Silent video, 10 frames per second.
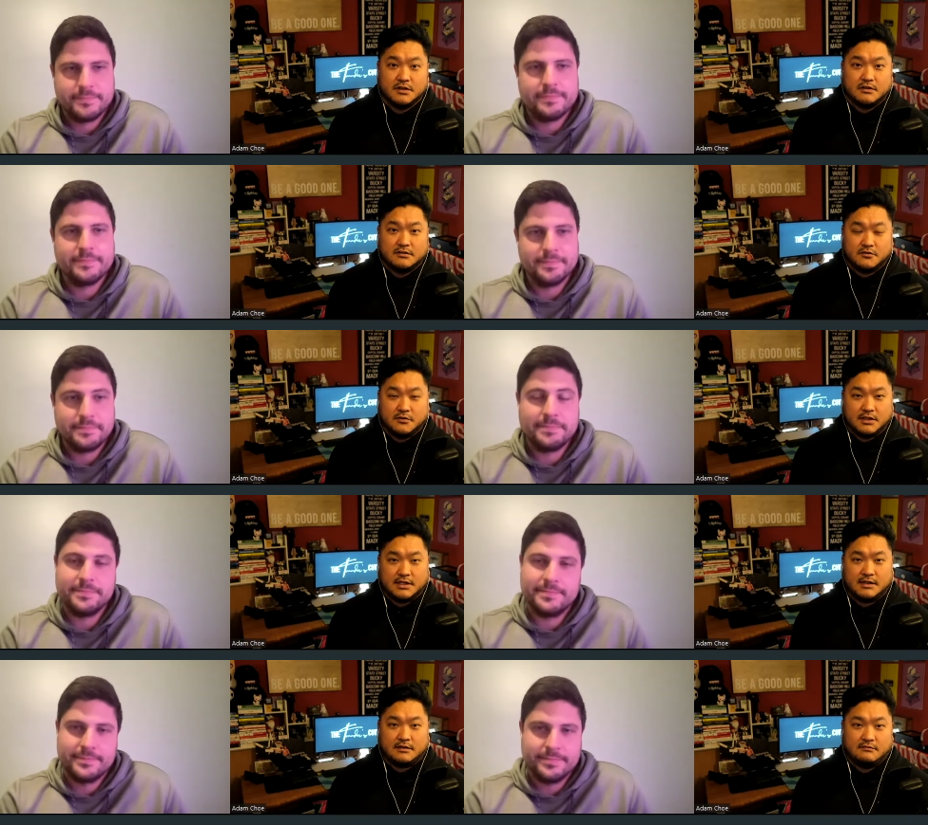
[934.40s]
Speaker 1: to
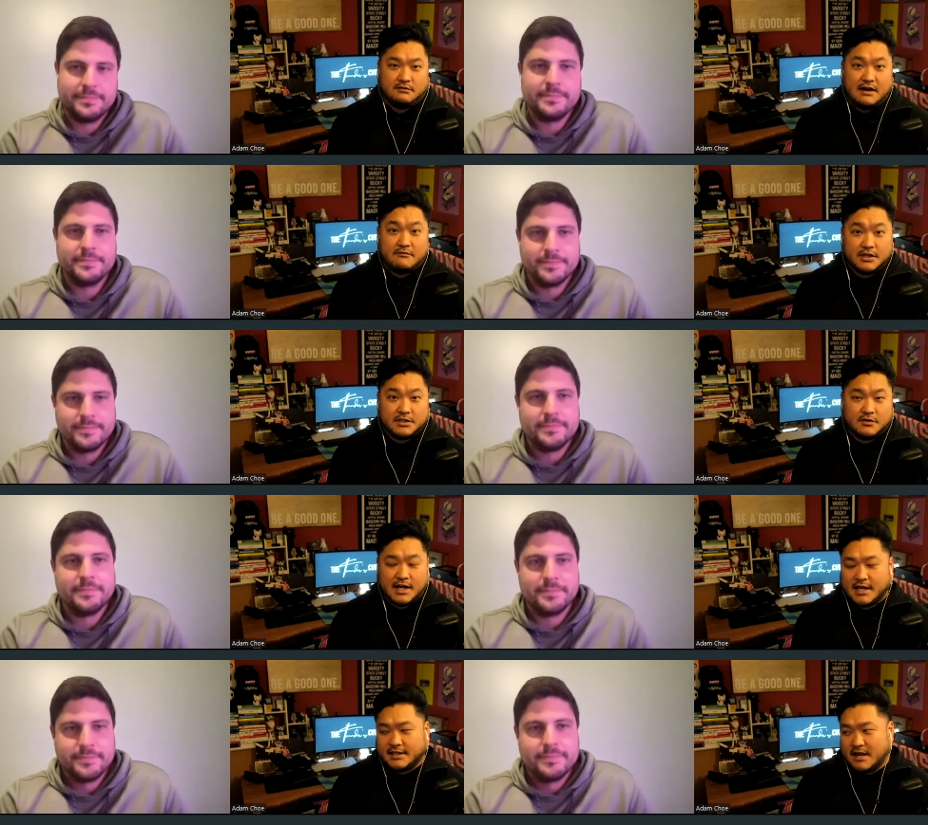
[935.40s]
really leverage,
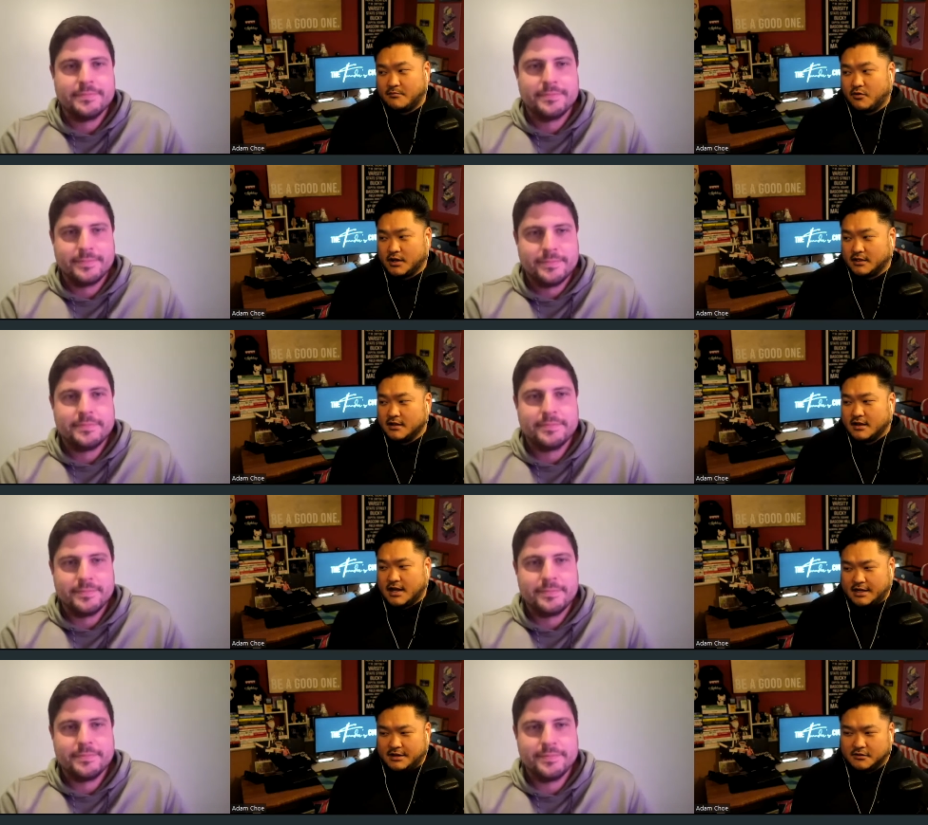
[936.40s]
right, at that point.
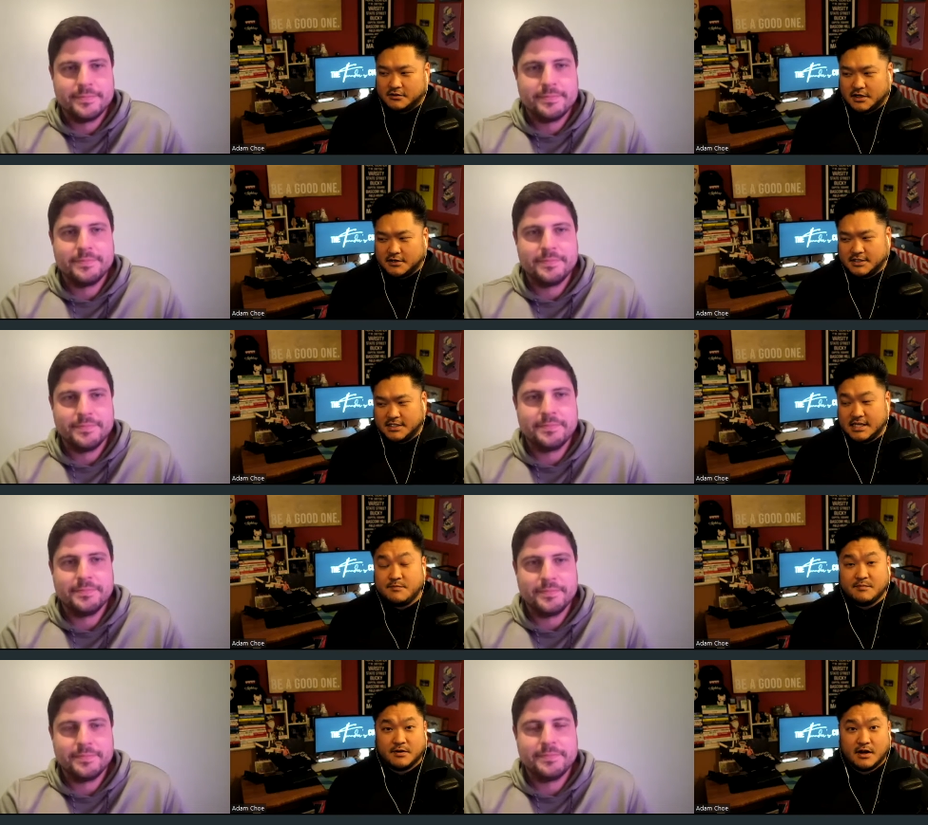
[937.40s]
And you'll start to see
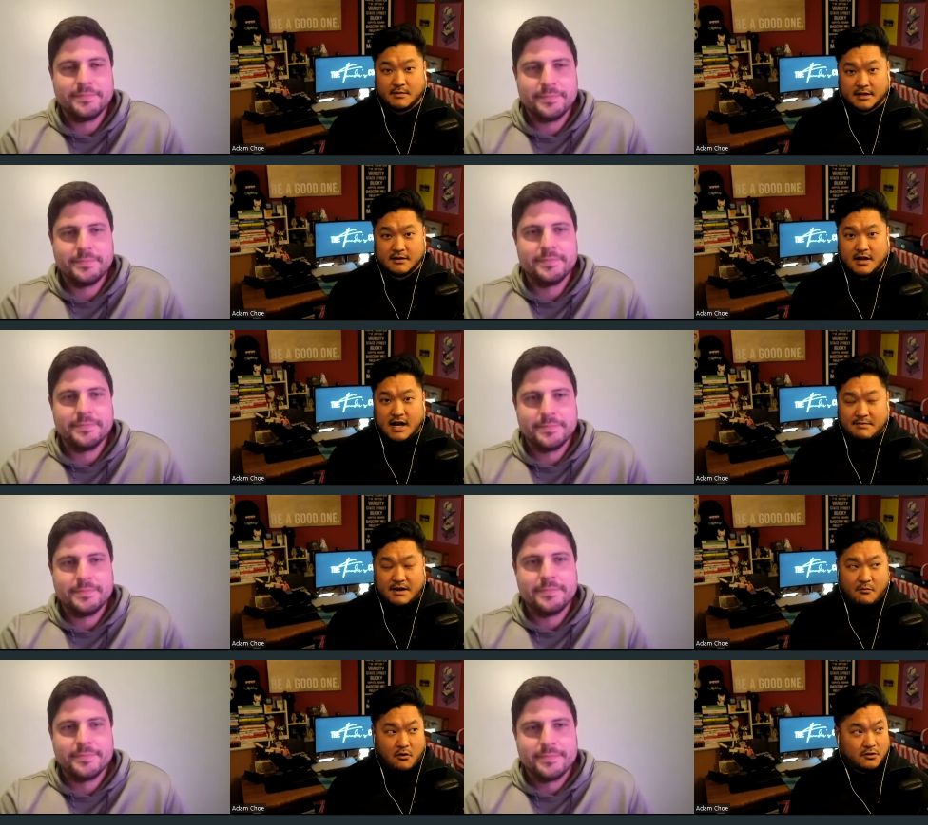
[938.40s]
people coming, I
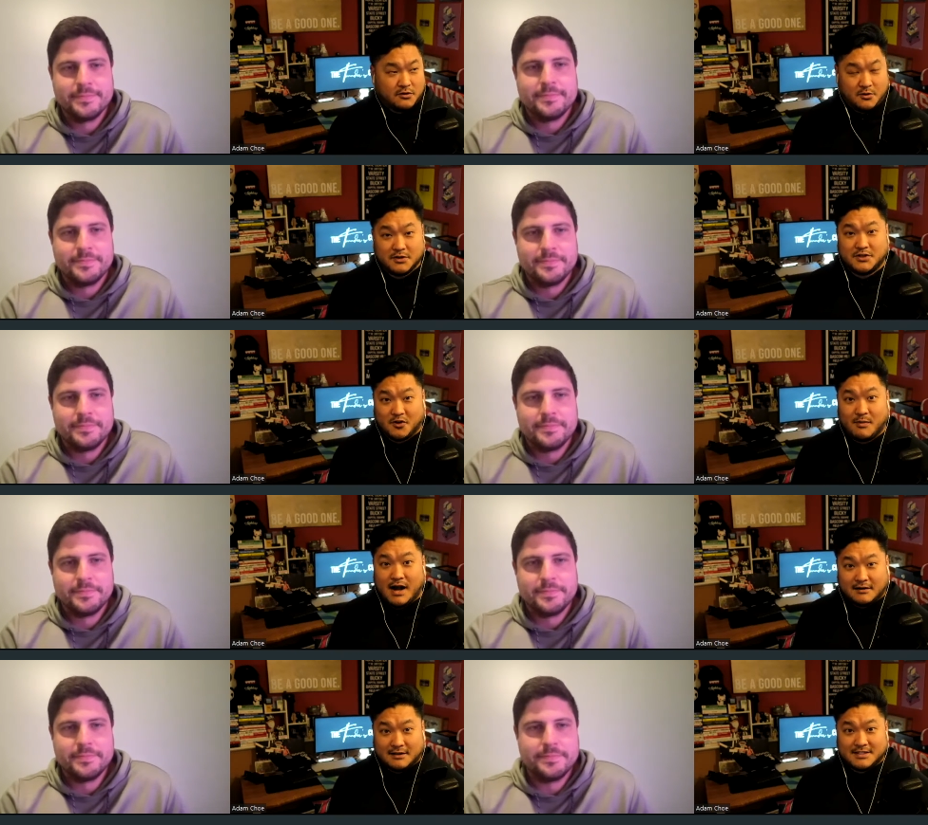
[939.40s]
bet, more towards your
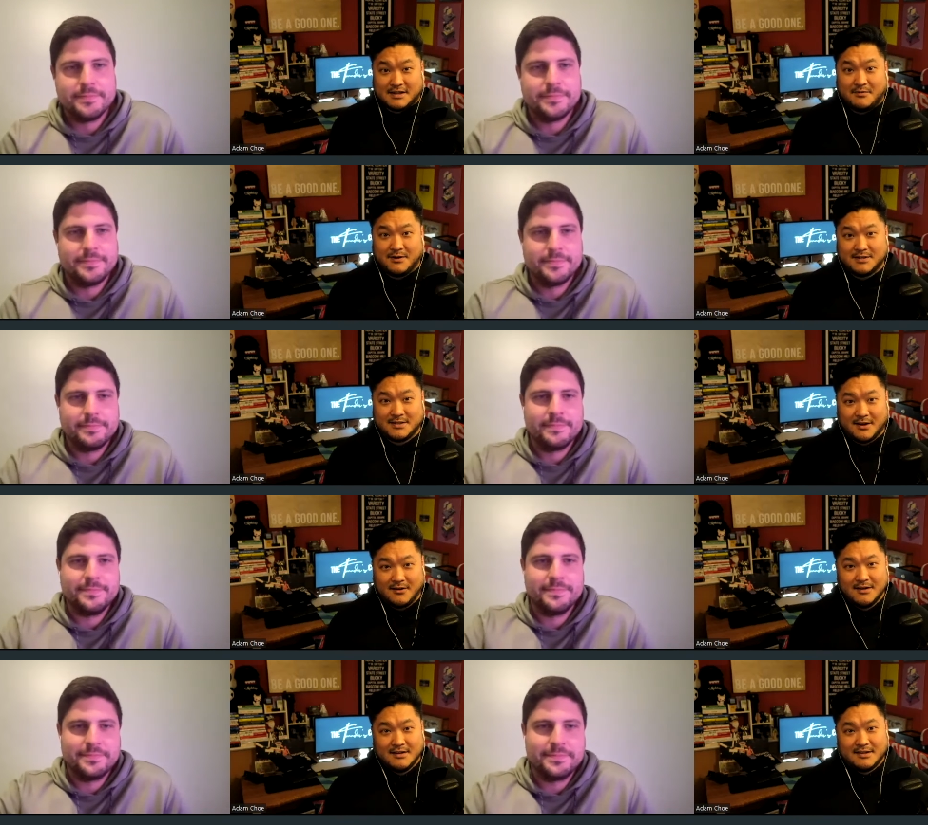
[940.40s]
model at some point. So
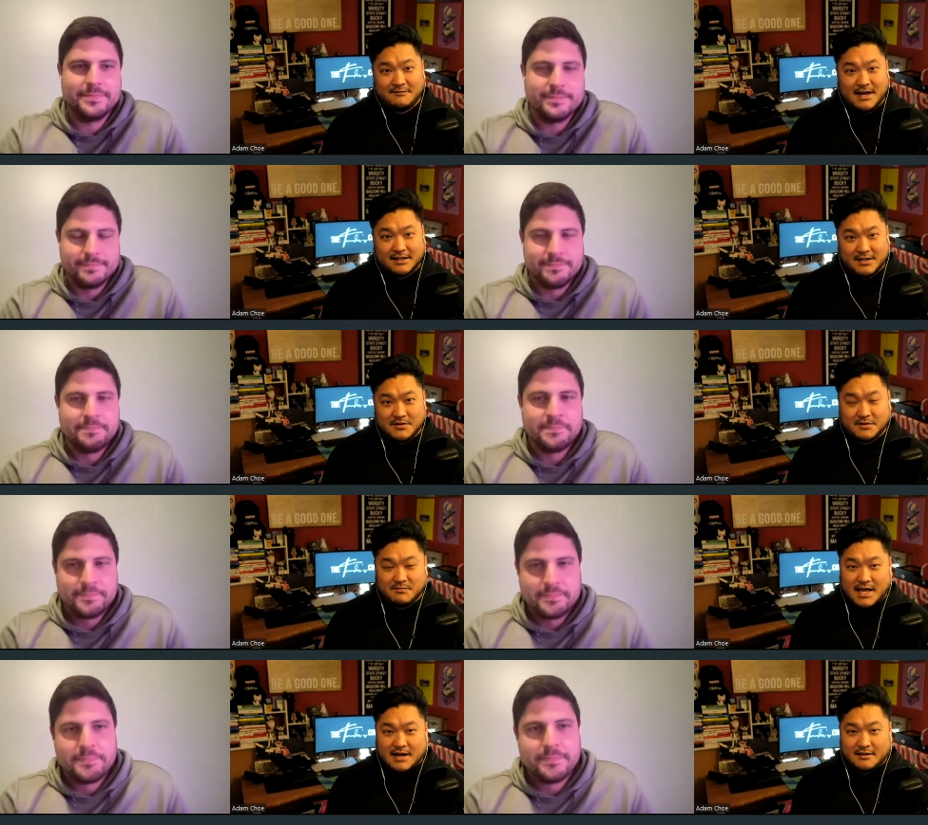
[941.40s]
the fact that you can
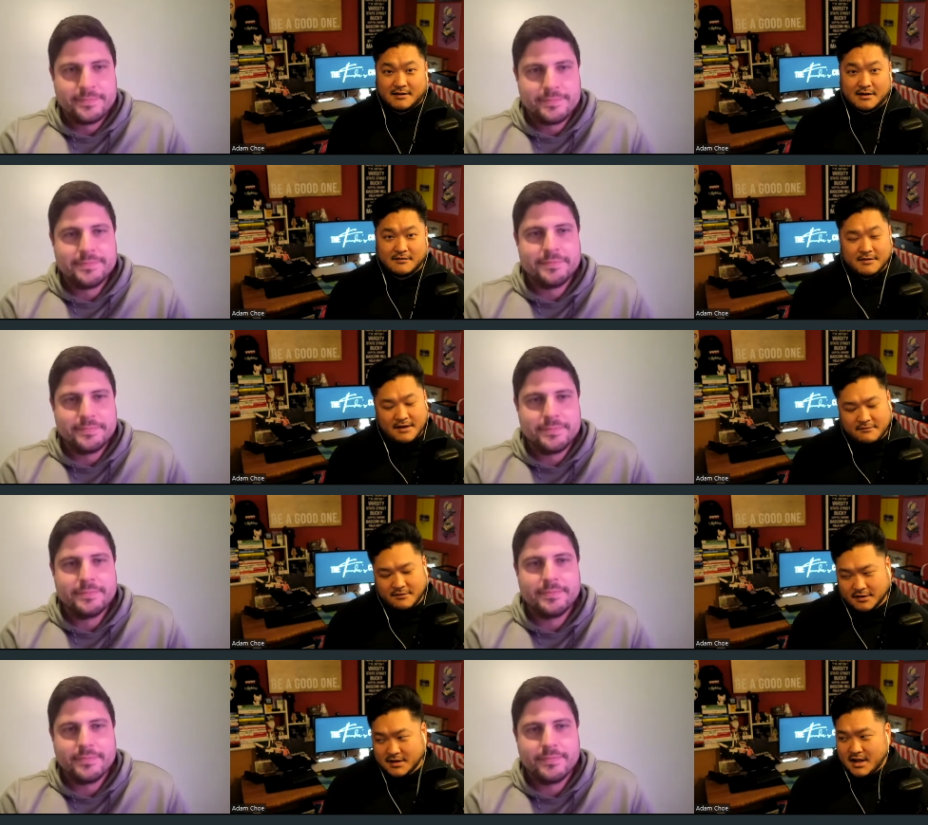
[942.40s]
be ahead of the curve on that
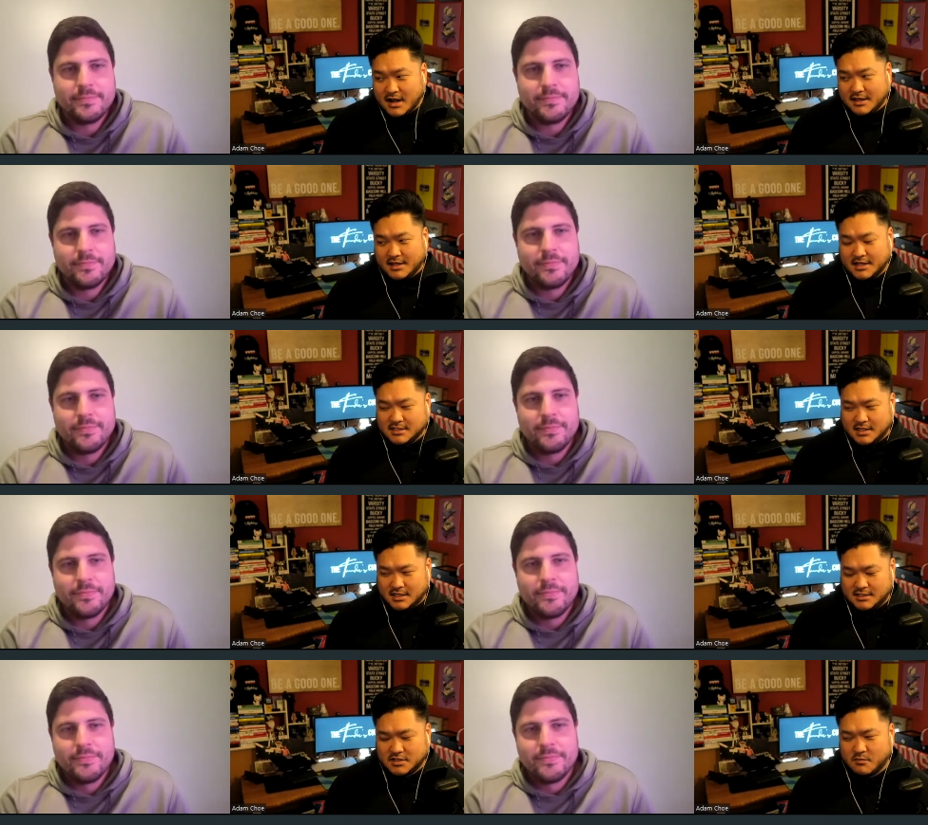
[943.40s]
front, I think, is a
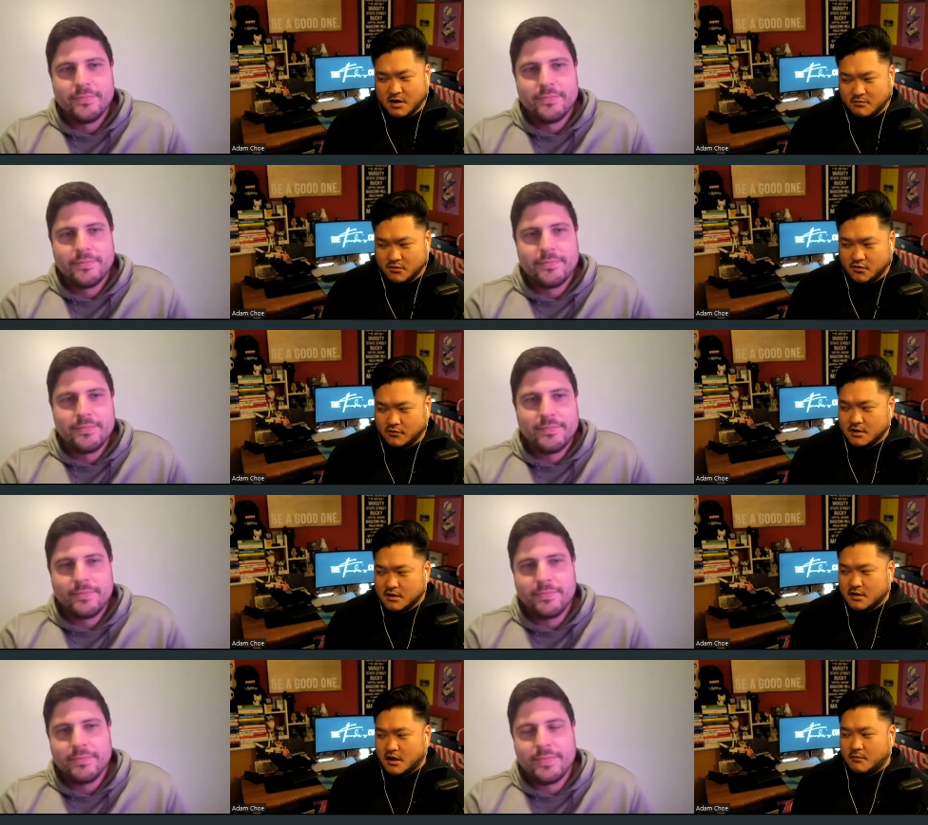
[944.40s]
is a smart move.
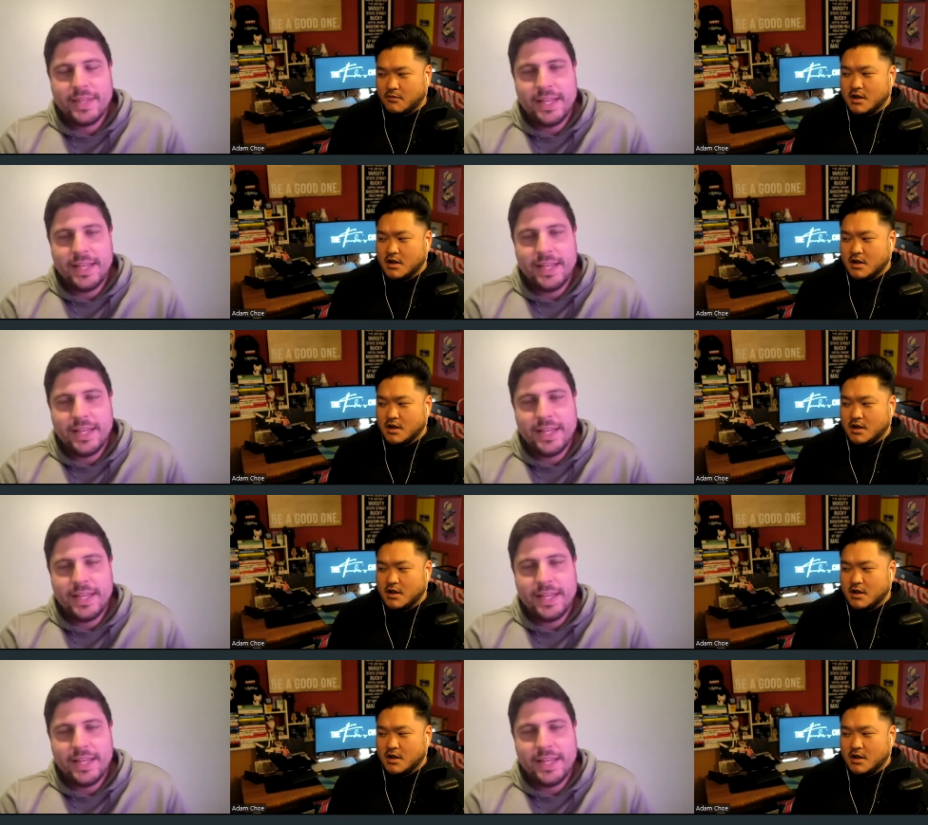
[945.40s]
Um,